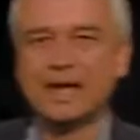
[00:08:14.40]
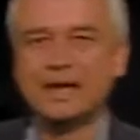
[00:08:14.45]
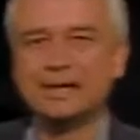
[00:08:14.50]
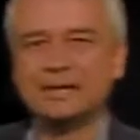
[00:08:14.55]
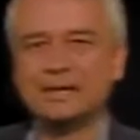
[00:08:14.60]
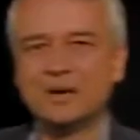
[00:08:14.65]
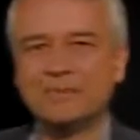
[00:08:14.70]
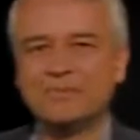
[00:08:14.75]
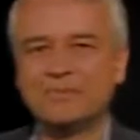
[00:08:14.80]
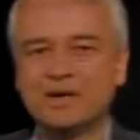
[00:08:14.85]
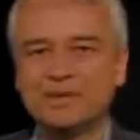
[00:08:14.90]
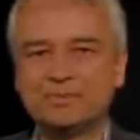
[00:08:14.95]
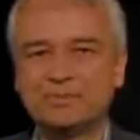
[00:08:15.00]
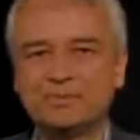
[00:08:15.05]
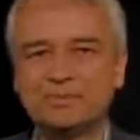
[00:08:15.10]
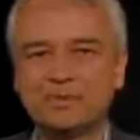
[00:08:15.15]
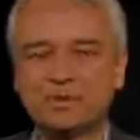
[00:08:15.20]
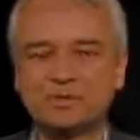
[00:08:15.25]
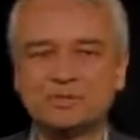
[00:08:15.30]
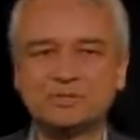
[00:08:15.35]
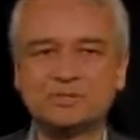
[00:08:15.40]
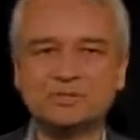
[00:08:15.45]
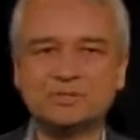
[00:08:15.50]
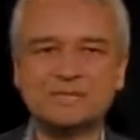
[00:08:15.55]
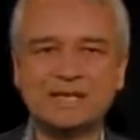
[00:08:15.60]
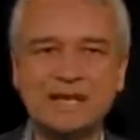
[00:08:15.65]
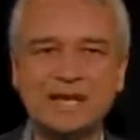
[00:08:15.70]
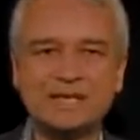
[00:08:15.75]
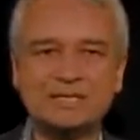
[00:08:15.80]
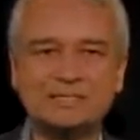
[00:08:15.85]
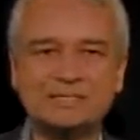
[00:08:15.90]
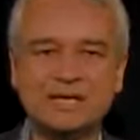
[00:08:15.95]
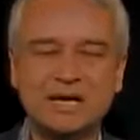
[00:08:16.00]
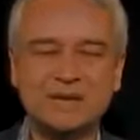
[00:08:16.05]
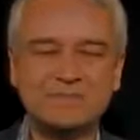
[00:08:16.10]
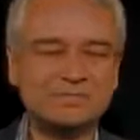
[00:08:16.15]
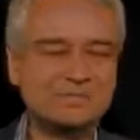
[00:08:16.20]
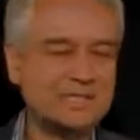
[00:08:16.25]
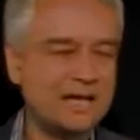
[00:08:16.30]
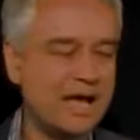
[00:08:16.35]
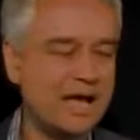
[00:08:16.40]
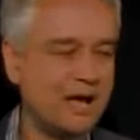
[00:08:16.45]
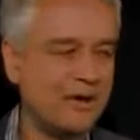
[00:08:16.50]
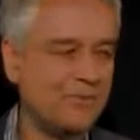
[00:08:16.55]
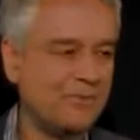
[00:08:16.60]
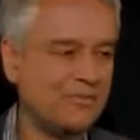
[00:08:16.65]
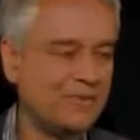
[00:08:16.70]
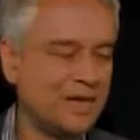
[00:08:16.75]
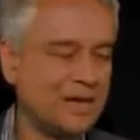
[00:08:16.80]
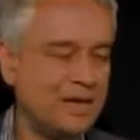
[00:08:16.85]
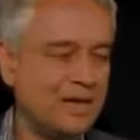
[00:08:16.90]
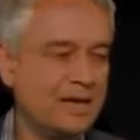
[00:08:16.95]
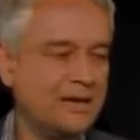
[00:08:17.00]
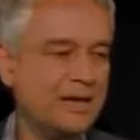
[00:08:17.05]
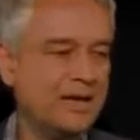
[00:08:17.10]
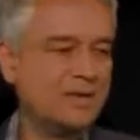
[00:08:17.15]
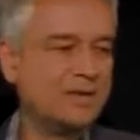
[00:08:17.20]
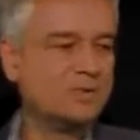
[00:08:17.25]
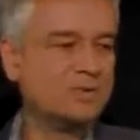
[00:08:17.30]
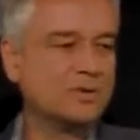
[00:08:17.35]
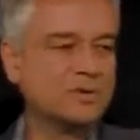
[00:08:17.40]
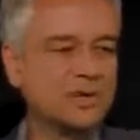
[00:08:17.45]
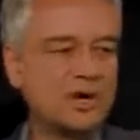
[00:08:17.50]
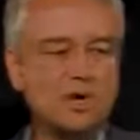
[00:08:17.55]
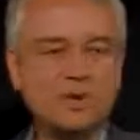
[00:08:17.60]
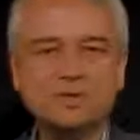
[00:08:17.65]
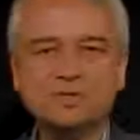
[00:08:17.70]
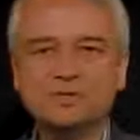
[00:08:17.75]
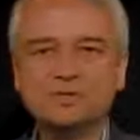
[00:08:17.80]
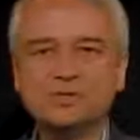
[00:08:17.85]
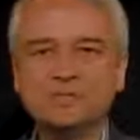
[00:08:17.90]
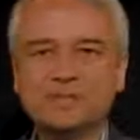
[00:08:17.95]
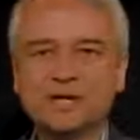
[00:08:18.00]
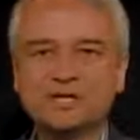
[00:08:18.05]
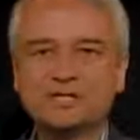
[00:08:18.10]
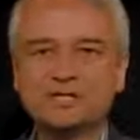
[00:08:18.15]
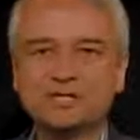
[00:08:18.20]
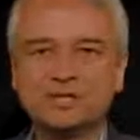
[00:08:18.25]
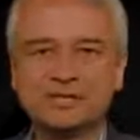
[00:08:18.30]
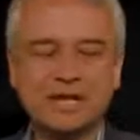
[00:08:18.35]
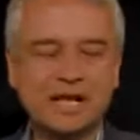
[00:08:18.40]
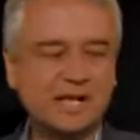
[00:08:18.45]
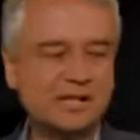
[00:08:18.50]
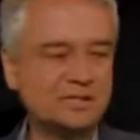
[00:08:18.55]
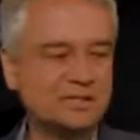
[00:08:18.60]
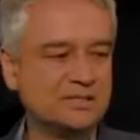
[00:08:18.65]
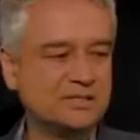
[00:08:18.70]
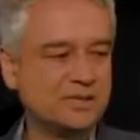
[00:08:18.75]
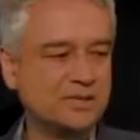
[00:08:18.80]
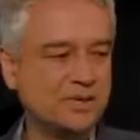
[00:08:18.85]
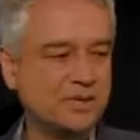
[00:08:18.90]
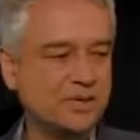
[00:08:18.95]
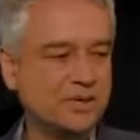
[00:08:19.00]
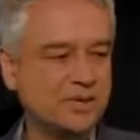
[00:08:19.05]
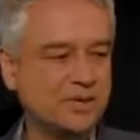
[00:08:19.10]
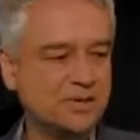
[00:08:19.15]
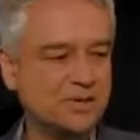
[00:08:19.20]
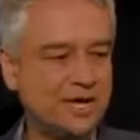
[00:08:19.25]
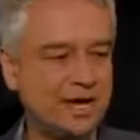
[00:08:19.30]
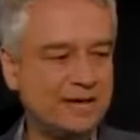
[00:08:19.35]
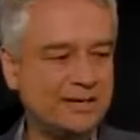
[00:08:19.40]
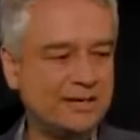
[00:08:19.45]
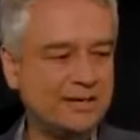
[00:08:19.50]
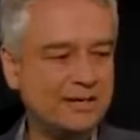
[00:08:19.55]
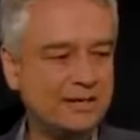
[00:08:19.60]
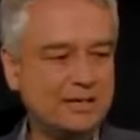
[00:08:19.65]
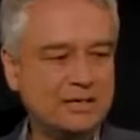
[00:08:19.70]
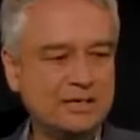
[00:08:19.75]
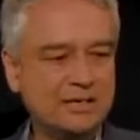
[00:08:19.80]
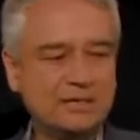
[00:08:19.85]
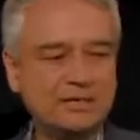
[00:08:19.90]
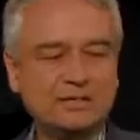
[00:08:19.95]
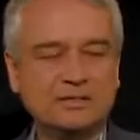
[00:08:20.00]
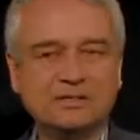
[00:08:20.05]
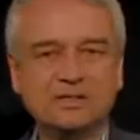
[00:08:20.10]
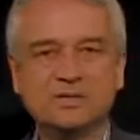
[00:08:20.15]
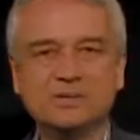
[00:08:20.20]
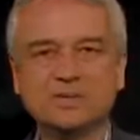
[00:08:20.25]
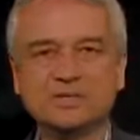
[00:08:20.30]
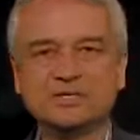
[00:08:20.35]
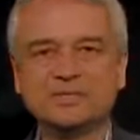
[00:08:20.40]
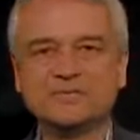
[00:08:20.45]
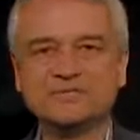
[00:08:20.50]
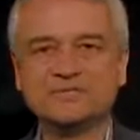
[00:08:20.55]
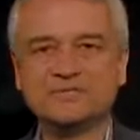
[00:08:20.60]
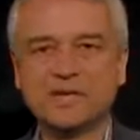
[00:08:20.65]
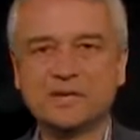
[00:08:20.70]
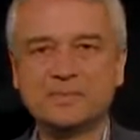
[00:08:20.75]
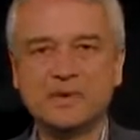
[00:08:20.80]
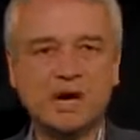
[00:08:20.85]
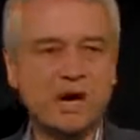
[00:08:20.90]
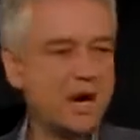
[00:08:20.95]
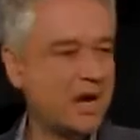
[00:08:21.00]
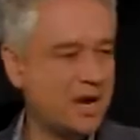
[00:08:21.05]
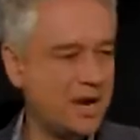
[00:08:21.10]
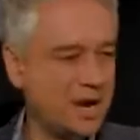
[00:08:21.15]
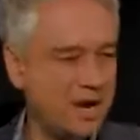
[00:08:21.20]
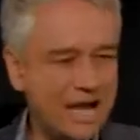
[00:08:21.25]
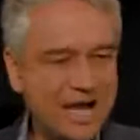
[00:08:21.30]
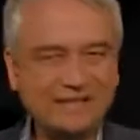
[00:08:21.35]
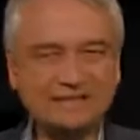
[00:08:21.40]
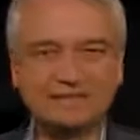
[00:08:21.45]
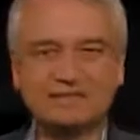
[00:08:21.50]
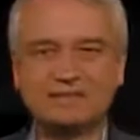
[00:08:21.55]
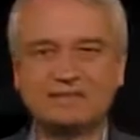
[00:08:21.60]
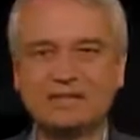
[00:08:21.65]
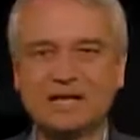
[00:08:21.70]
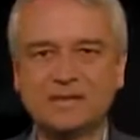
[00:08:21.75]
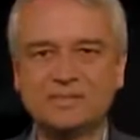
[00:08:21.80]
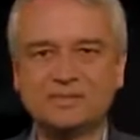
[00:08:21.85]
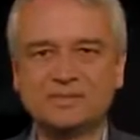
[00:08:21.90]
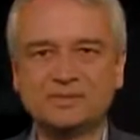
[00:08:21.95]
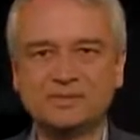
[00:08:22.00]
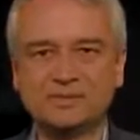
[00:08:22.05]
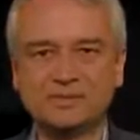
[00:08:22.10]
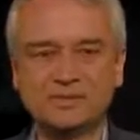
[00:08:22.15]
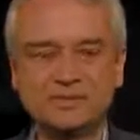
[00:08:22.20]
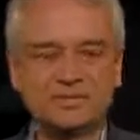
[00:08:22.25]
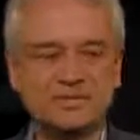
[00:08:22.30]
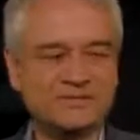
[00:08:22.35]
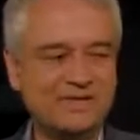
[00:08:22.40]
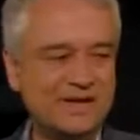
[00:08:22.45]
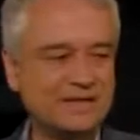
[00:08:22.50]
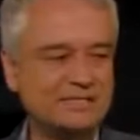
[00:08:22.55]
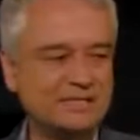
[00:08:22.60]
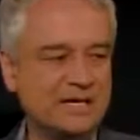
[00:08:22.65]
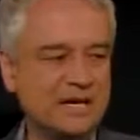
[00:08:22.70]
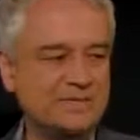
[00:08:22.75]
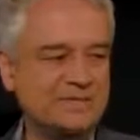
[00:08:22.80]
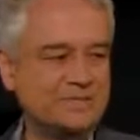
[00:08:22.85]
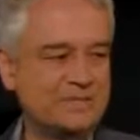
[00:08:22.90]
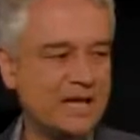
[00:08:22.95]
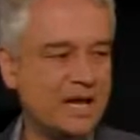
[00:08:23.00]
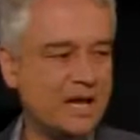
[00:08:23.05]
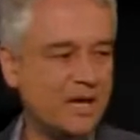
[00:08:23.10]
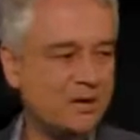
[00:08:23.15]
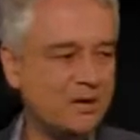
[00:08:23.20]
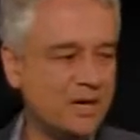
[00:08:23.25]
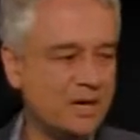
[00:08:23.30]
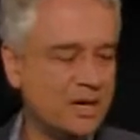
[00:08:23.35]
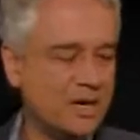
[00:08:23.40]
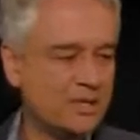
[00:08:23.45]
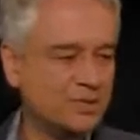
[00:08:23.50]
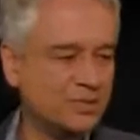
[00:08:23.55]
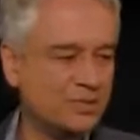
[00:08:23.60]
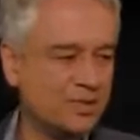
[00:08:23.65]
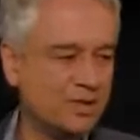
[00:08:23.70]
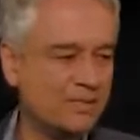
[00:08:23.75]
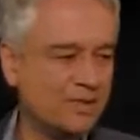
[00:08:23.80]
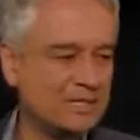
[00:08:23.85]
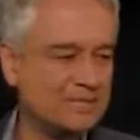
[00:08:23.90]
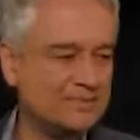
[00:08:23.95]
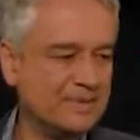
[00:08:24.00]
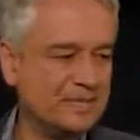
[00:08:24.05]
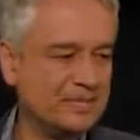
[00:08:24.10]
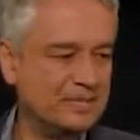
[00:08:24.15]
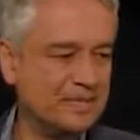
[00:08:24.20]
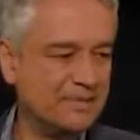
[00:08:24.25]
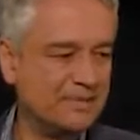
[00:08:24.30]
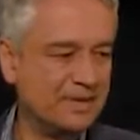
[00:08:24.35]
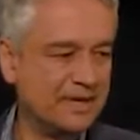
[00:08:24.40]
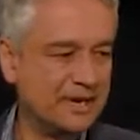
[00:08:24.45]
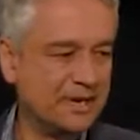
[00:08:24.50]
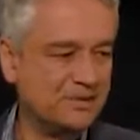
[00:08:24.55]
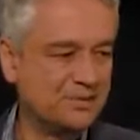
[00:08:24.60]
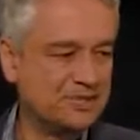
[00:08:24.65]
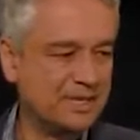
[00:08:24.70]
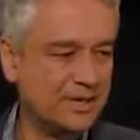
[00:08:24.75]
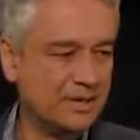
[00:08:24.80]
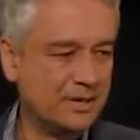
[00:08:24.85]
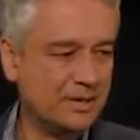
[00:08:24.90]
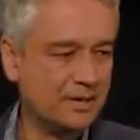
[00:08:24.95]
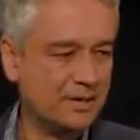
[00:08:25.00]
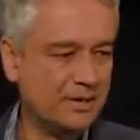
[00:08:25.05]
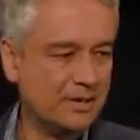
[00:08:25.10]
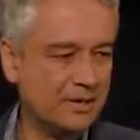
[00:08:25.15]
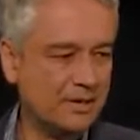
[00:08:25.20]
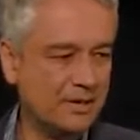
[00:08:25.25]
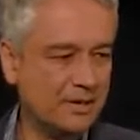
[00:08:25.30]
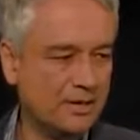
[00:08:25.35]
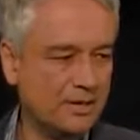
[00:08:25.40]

end up being proportional to n times tau. Now you can go and do dimensional analysis and you can check the units of sigma are not the same as the units of n times tau, so there must be something else here.